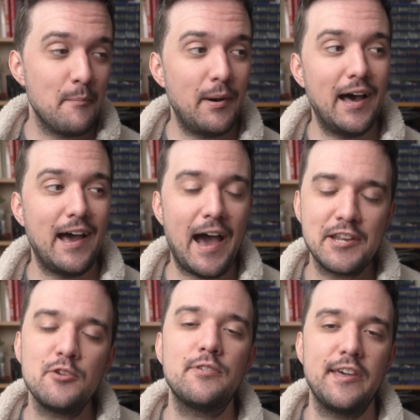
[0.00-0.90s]
but I
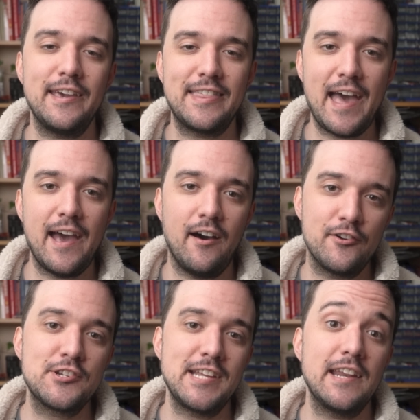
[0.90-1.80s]
do think that
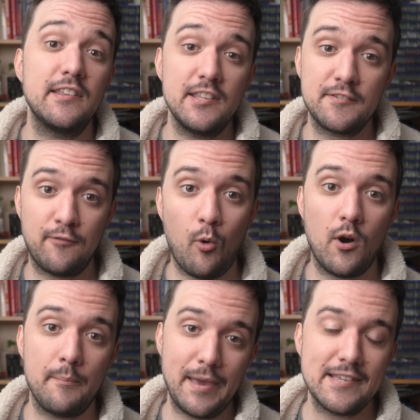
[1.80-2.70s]
understanding these
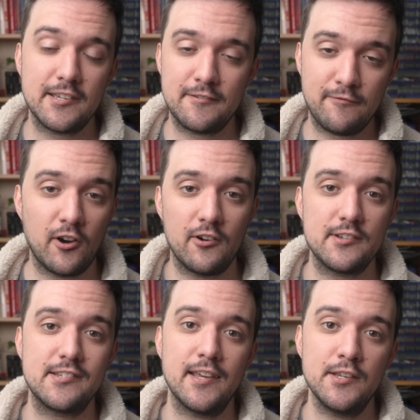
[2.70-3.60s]
four basics
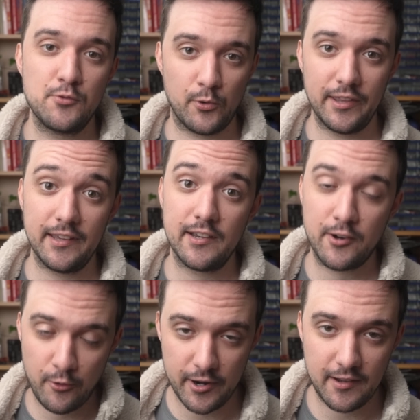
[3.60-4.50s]
first is really
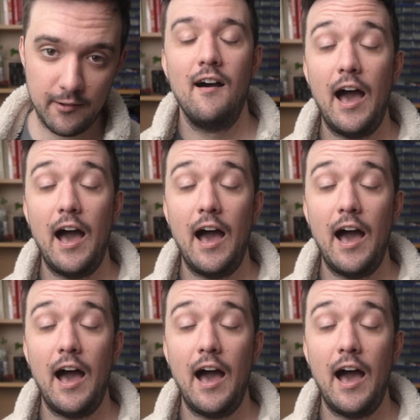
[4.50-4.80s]
critical.